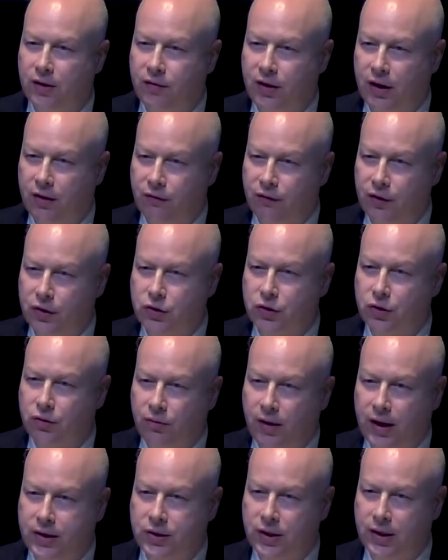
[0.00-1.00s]
of the official
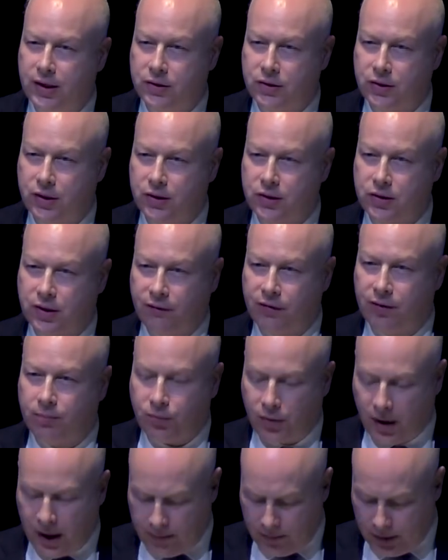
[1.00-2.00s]
residences of the
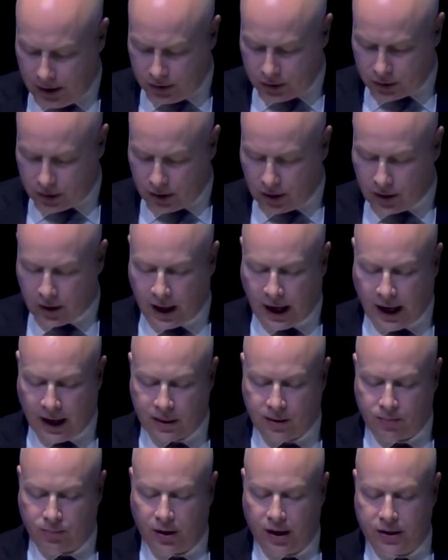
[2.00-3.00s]
Prime Minister
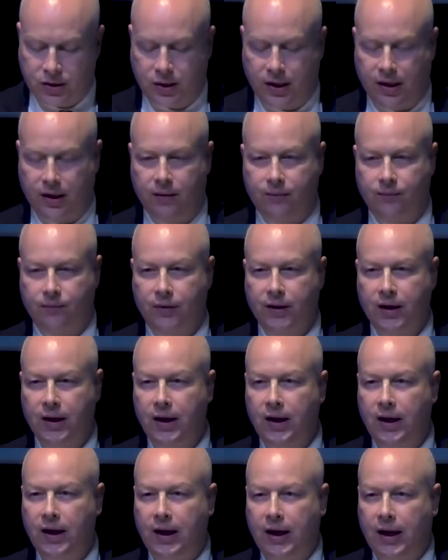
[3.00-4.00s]
and the President.
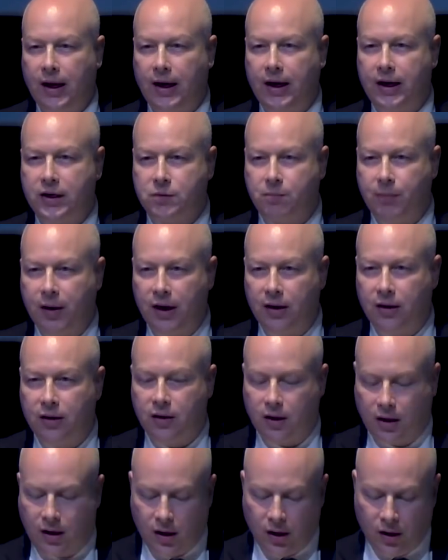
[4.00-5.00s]
It has been
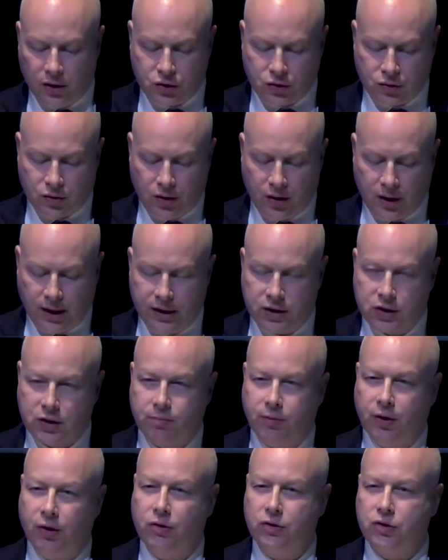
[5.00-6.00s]
the cultural and
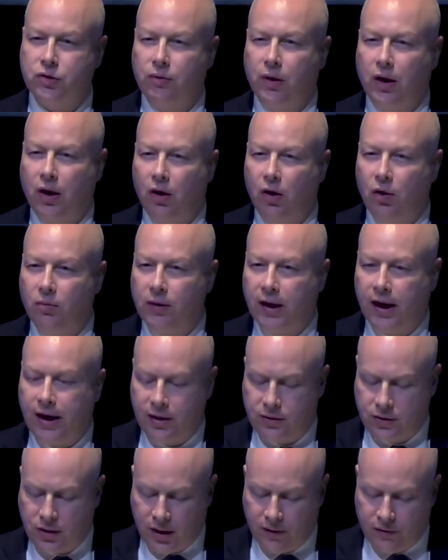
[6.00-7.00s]
spiritual
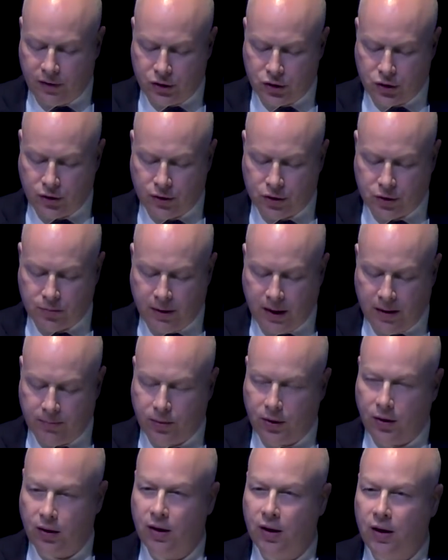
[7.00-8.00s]
homeland of the Jewish
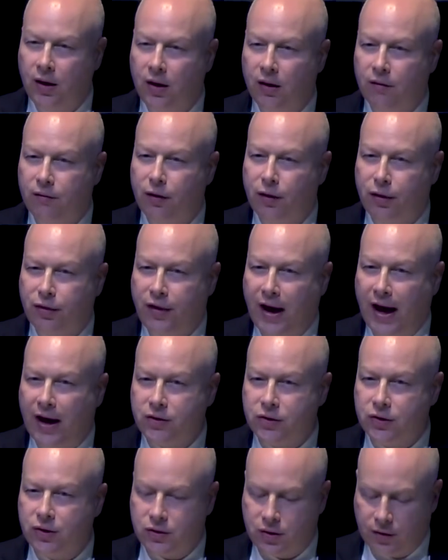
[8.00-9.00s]
people for
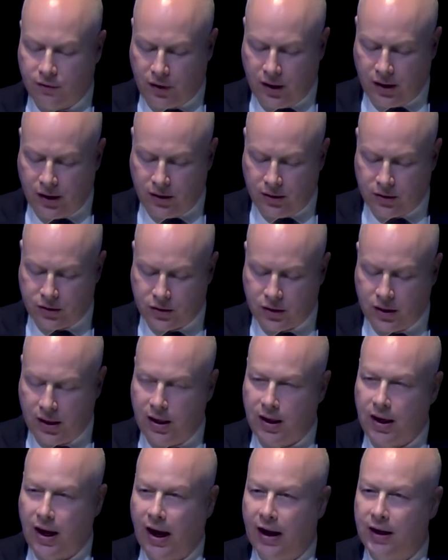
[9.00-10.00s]
thousands of years,
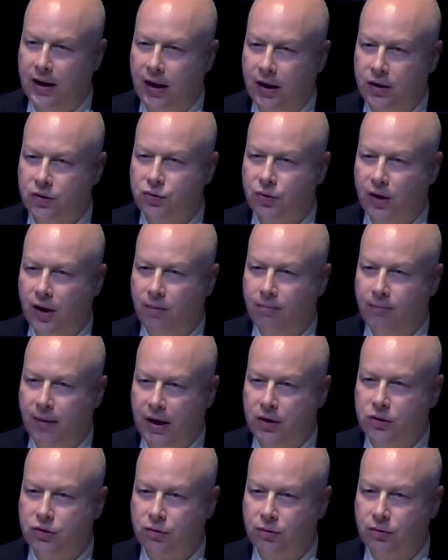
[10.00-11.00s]
and Israel
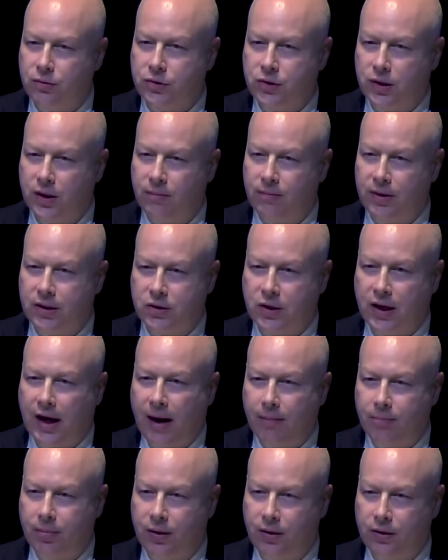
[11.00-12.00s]
made Jerusalem its
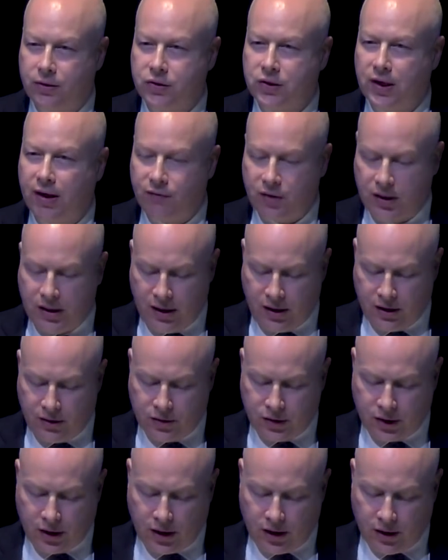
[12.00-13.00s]
capital 70
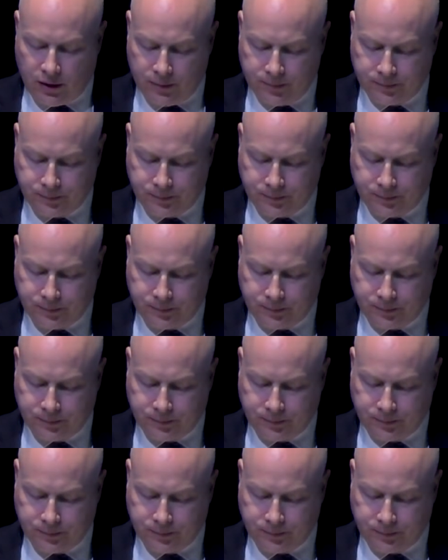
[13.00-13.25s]
years ago.